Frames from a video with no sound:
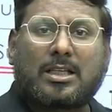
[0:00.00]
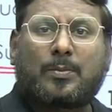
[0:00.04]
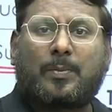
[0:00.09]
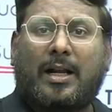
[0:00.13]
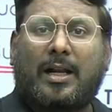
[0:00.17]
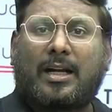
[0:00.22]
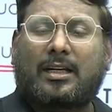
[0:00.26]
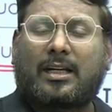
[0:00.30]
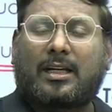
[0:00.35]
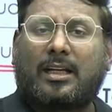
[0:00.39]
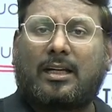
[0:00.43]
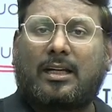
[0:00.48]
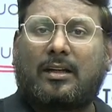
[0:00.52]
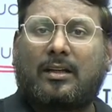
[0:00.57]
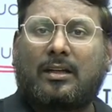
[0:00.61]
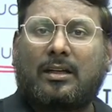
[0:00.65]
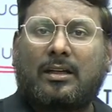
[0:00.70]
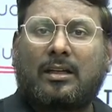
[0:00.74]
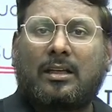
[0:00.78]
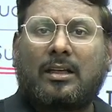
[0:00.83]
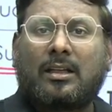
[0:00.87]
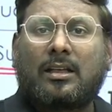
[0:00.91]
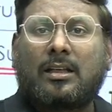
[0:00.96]

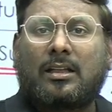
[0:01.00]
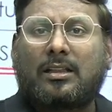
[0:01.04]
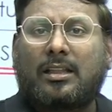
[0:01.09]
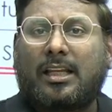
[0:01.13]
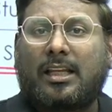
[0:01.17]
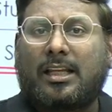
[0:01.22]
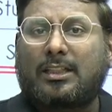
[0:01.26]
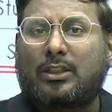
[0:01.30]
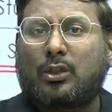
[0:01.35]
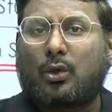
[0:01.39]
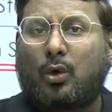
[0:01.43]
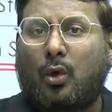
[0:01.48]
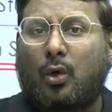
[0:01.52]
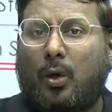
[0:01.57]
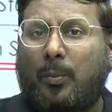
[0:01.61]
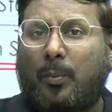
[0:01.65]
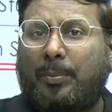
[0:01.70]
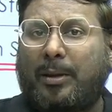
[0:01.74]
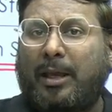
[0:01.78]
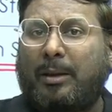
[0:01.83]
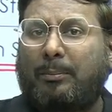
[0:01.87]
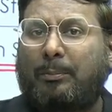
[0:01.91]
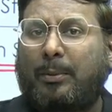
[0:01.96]
pattern. There is no
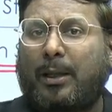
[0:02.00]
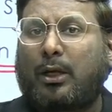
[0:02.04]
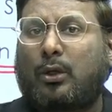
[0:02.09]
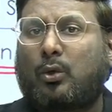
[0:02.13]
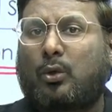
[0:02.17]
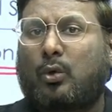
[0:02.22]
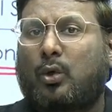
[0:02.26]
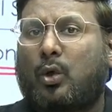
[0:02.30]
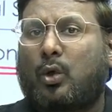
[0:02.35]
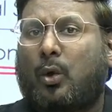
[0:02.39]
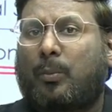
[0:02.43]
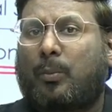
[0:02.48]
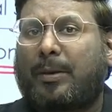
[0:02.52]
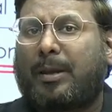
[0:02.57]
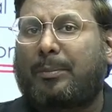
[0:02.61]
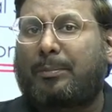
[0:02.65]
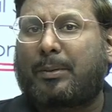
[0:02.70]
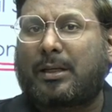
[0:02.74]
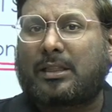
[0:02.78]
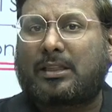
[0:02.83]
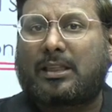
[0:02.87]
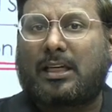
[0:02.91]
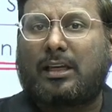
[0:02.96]
paper 2, no
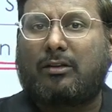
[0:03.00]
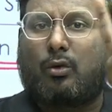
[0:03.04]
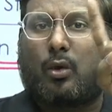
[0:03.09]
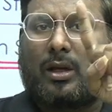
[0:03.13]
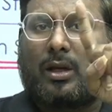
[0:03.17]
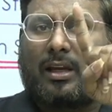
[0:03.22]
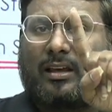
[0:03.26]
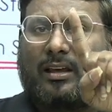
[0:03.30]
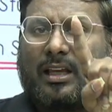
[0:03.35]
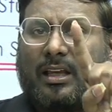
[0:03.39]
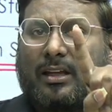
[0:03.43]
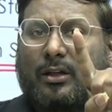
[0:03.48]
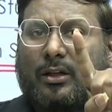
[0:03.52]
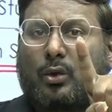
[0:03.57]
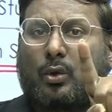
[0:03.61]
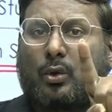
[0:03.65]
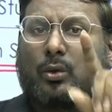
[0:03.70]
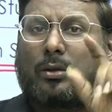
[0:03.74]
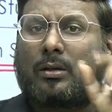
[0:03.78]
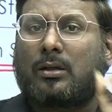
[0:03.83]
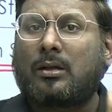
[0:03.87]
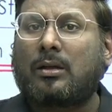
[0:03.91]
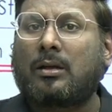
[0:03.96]
paper 3. Only
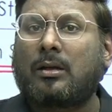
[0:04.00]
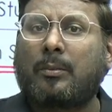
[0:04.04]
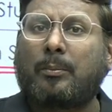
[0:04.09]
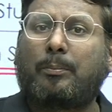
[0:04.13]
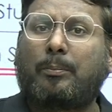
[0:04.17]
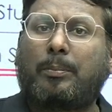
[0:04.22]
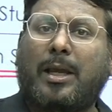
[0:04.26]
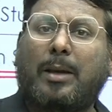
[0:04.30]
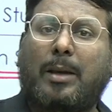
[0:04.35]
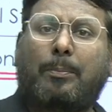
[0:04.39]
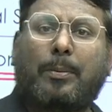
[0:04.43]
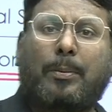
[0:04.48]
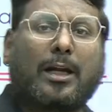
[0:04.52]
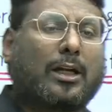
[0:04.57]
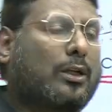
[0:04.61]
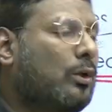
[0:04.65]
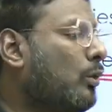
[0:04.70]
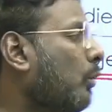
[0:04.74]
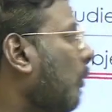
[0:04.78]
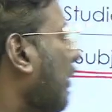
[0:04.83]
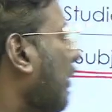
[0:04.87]
paper 2